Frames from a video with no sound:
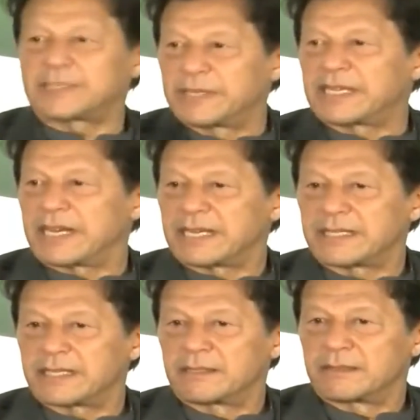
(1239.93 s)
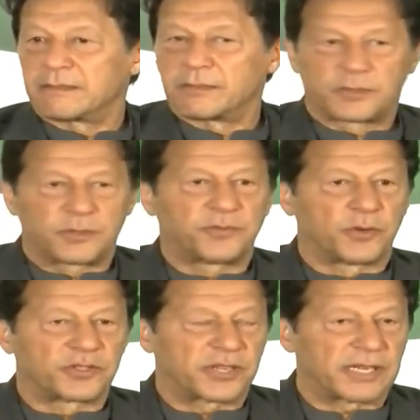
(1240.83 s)
tax we collected,
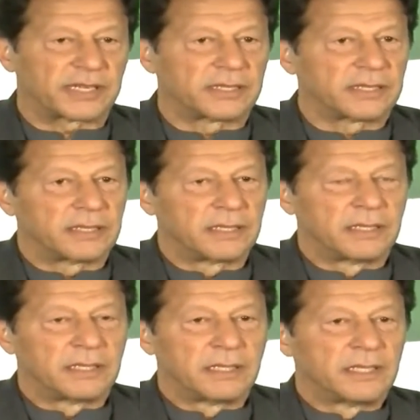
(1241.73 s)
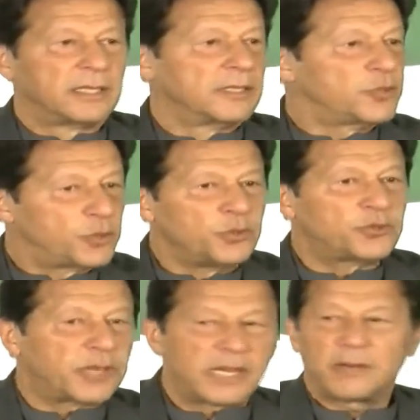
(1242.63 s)
which was 4 trillion,
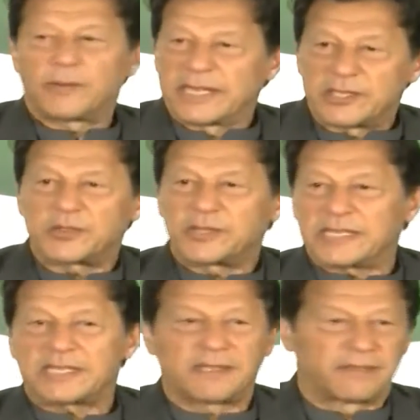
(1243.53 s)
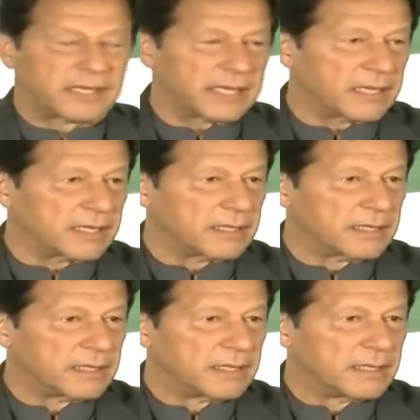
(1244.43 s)
2 trillion went to debt servicing.
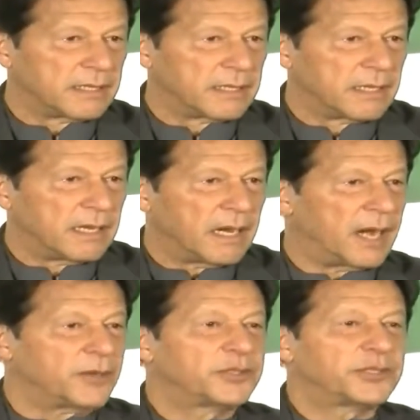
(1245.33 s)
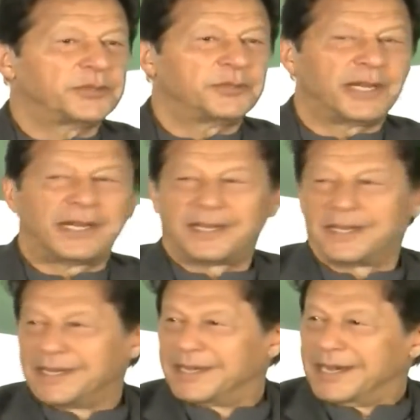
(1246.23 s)
How do
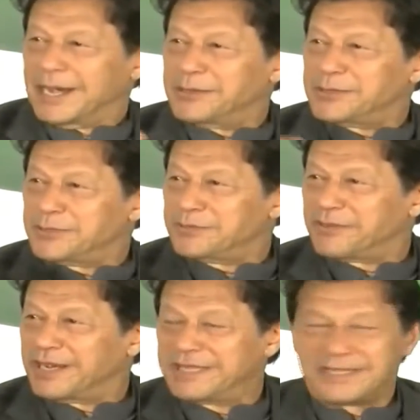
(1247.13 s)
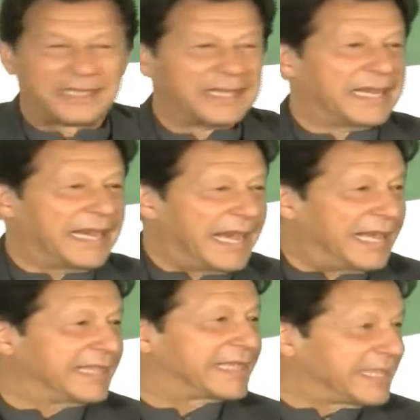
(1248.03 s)
you fund
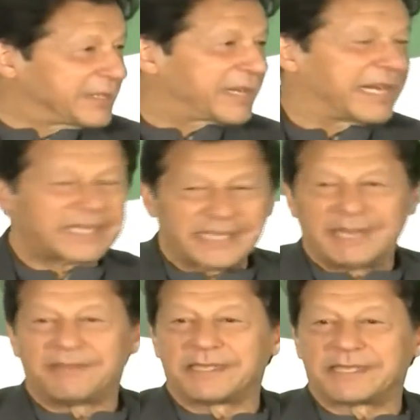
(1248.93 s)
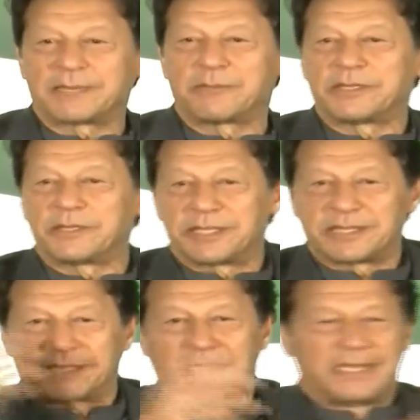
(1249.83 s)
health, education, everything
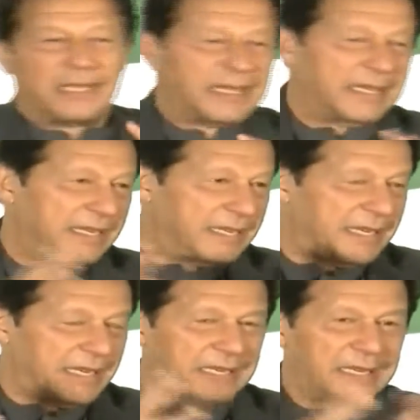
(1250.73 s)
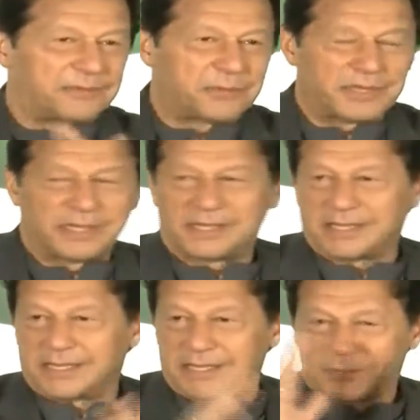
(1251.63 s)
when you just are left
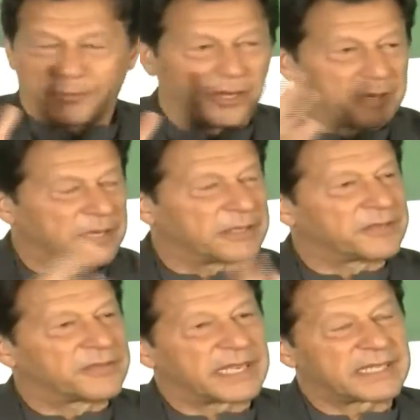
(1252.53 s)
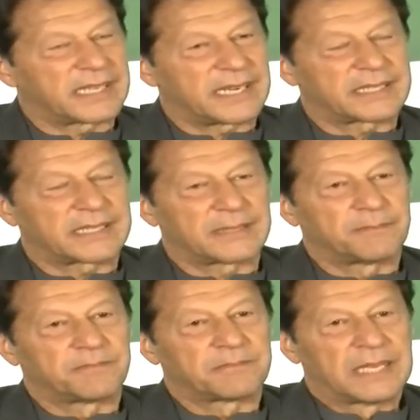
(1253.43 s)
with this small amount of tax
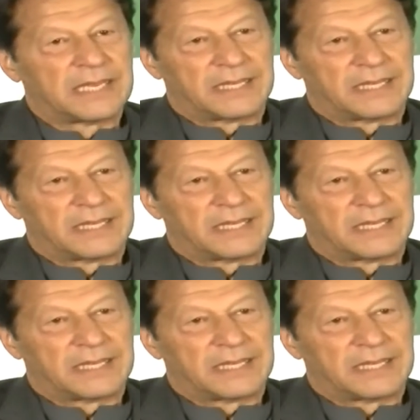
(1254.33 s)
collection?